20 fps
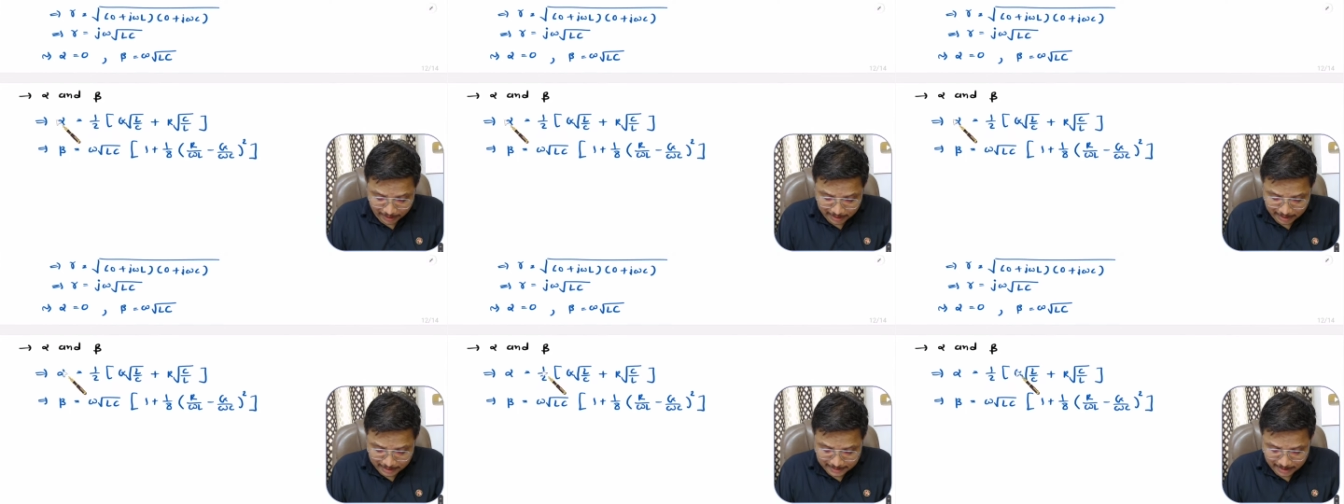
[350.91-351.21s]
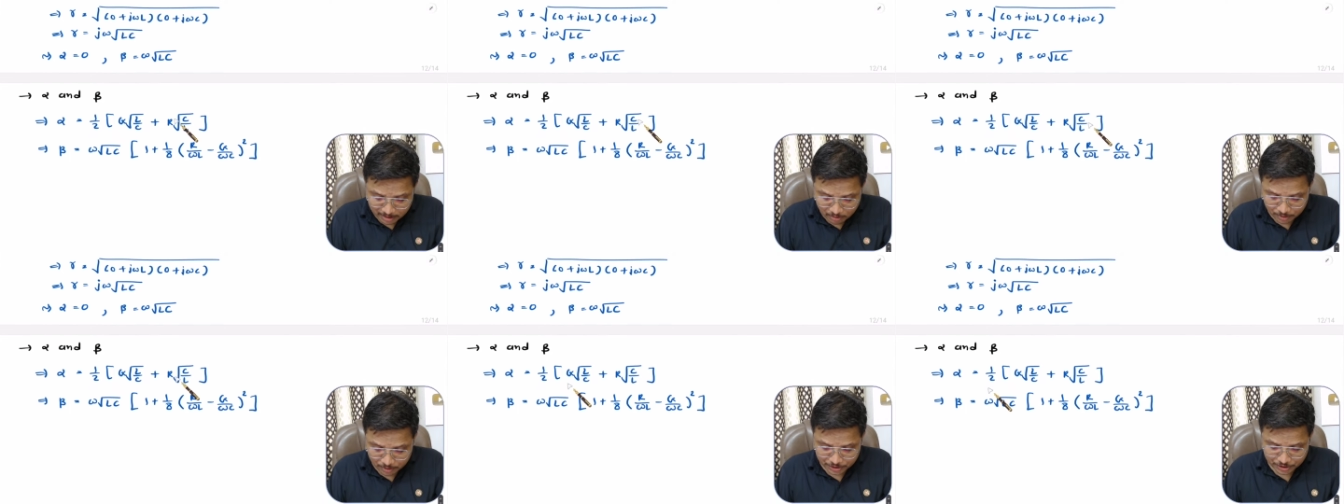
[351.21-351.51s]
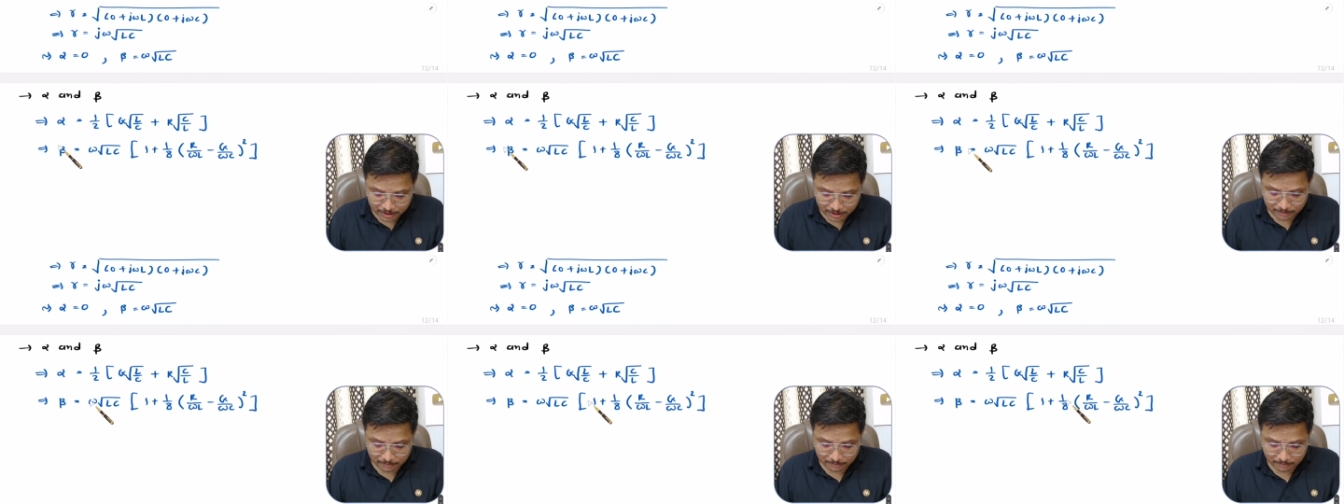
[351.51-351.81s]
this
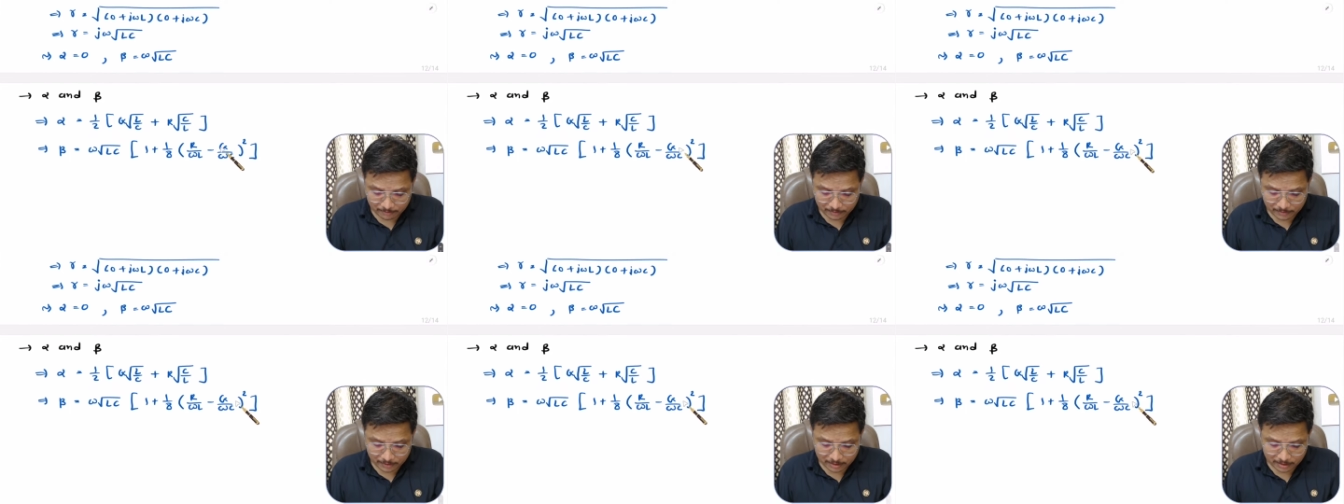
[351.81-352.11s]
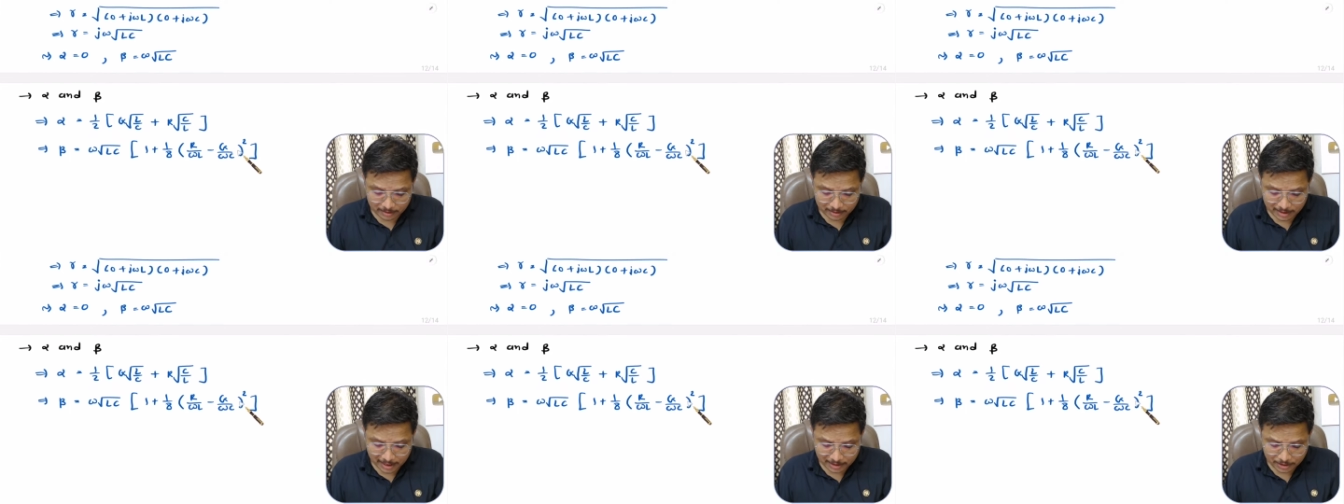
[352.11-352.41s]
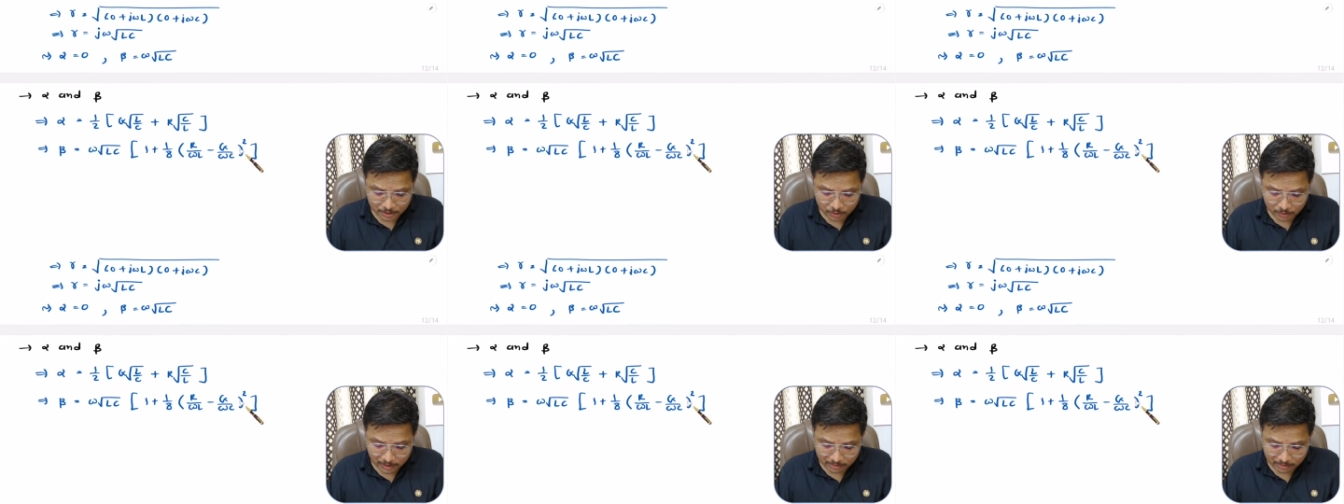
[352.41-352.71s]
equation, then
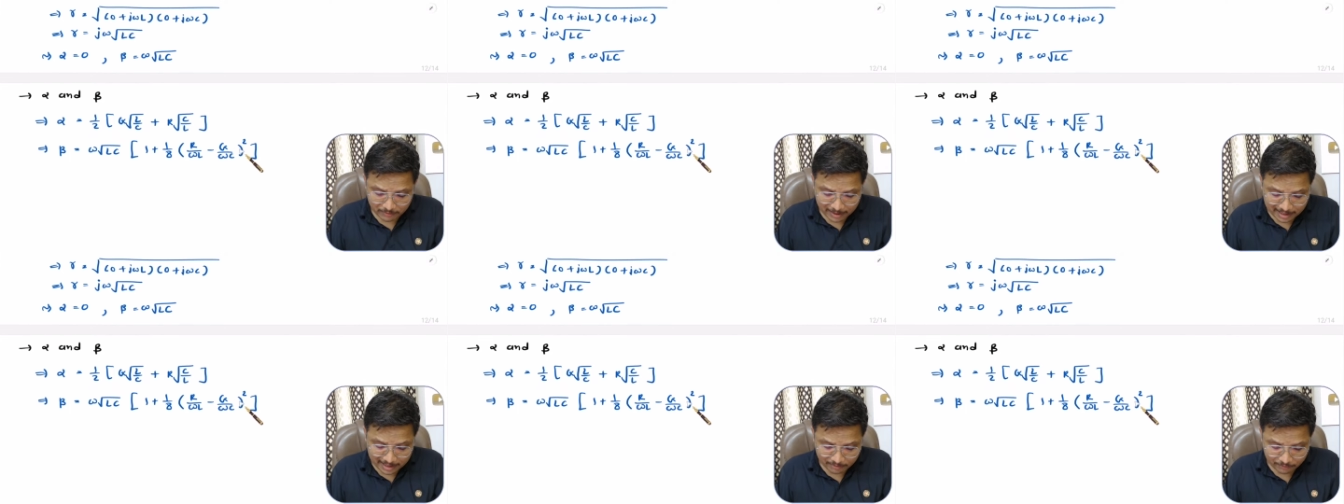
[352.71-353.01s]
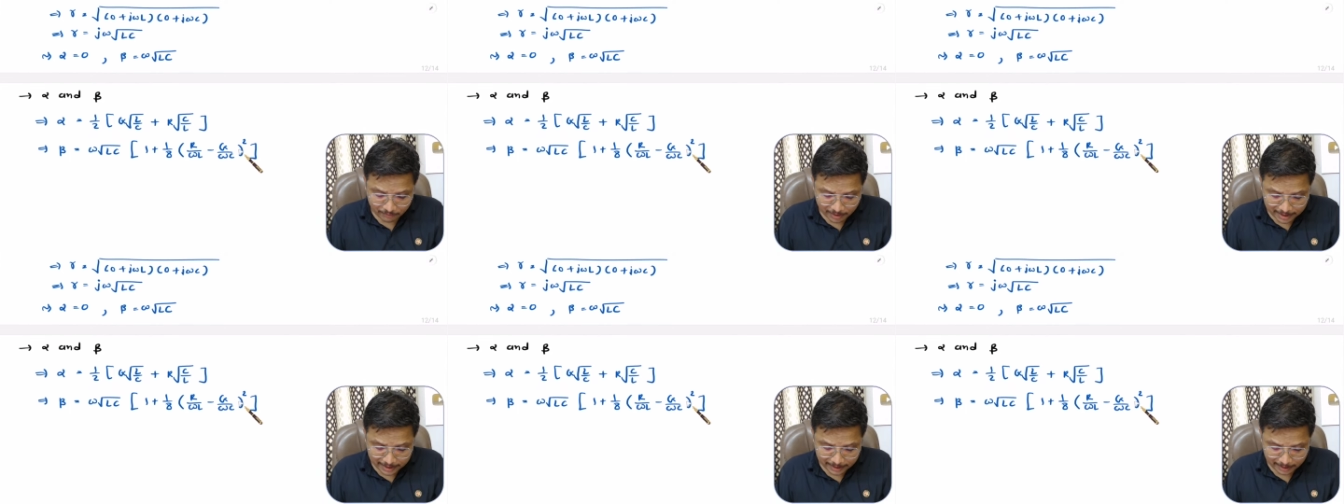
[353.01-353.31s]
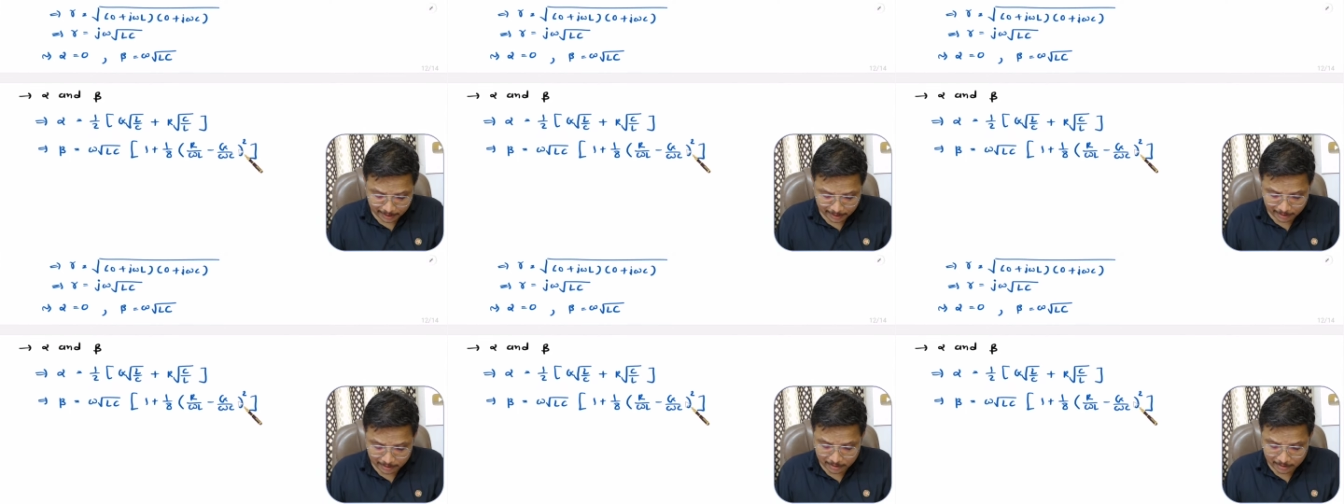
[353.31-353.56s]
you can verify it